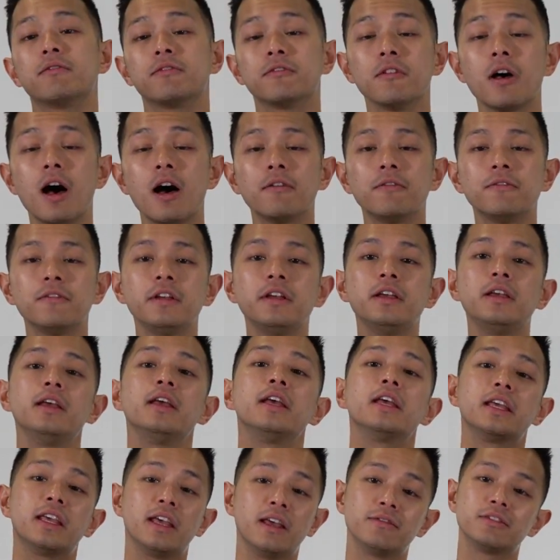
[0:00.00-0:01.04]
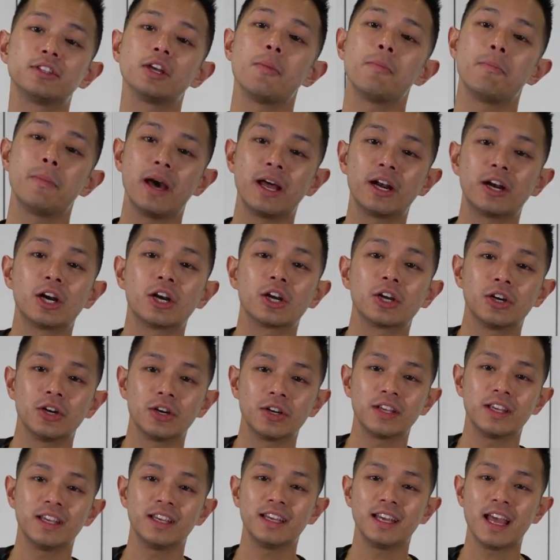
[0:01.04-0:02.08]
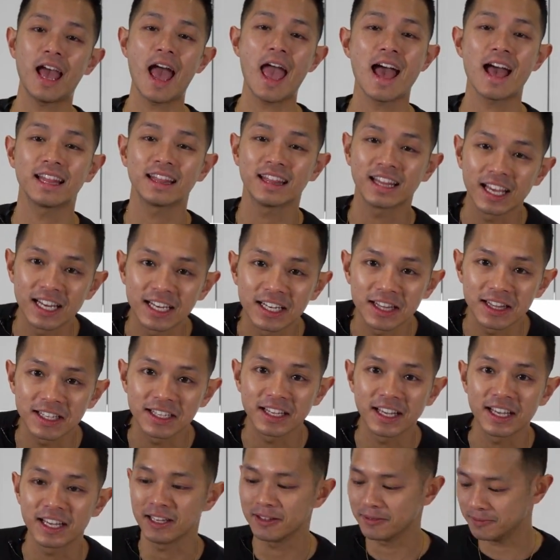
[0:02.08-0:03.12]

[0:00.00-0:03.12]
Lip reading: fluffy gives a better cookie at the end of the day.